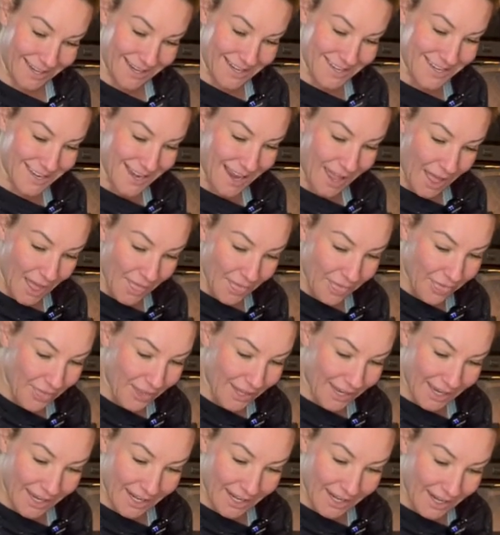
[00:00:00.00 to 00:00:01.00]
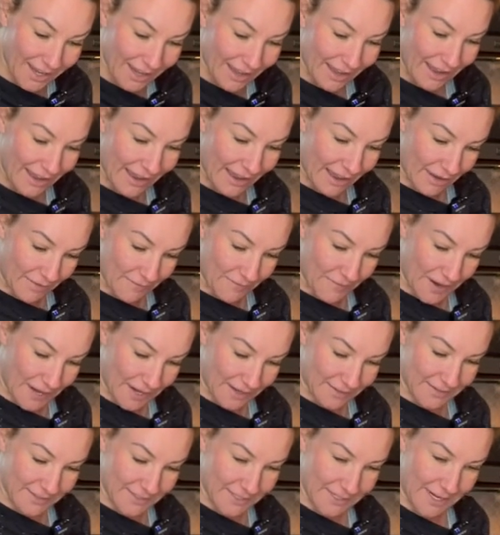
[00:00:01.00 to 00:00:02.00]
nothing
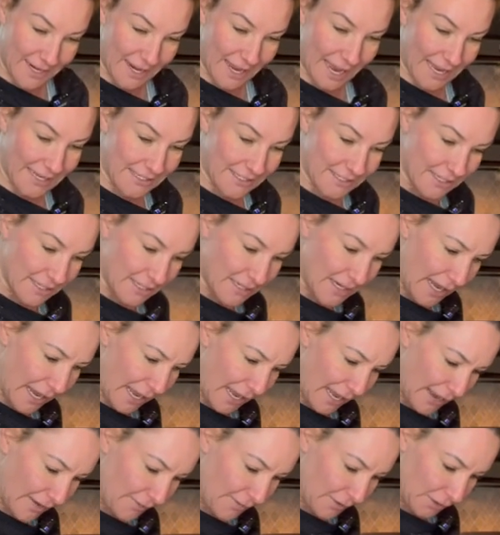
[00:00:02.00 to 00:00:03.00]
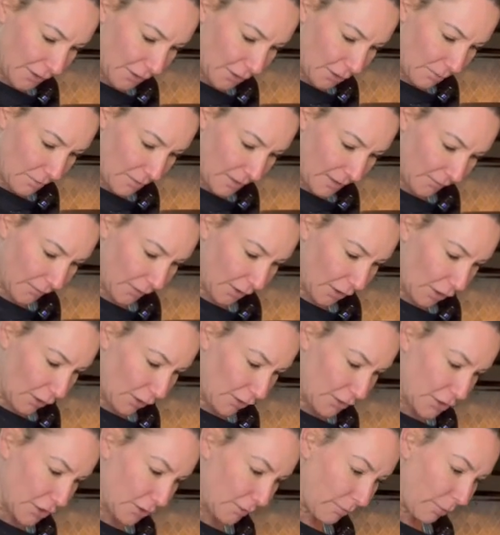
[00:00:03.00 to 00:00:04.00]
fancy. I did have a little bit of a
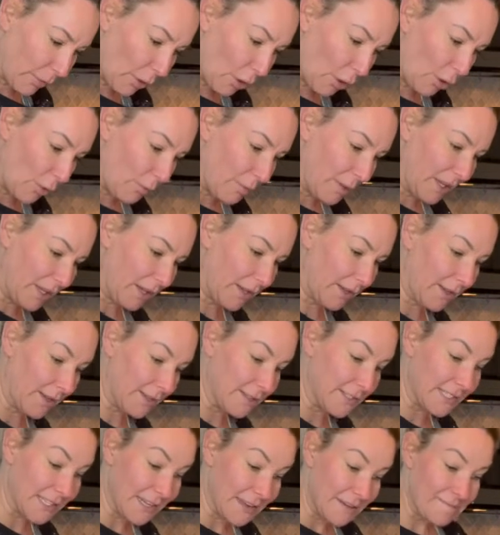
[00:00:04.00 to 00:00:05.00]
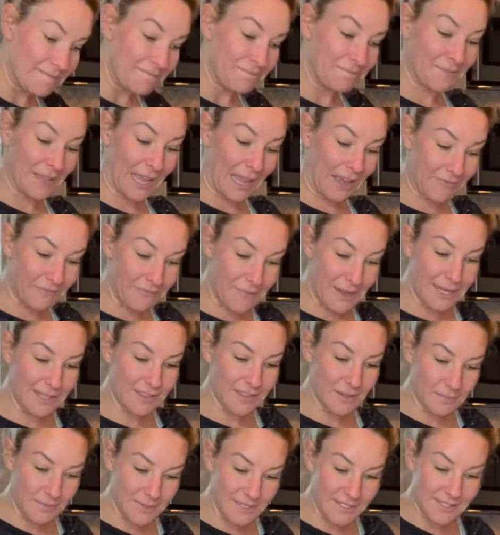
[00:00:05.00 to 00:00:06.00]
larger bowl because I've made
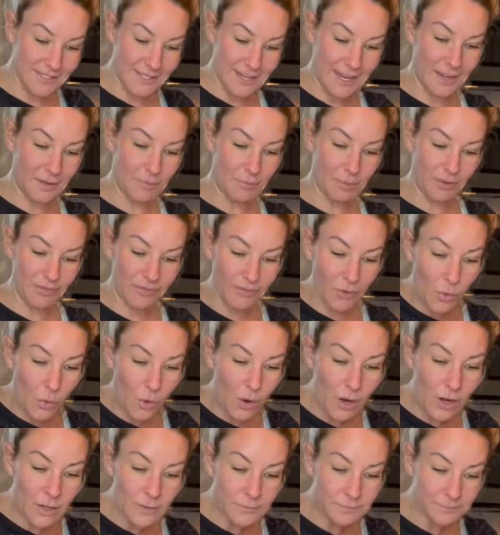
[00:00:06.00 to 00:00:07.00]
the mistake before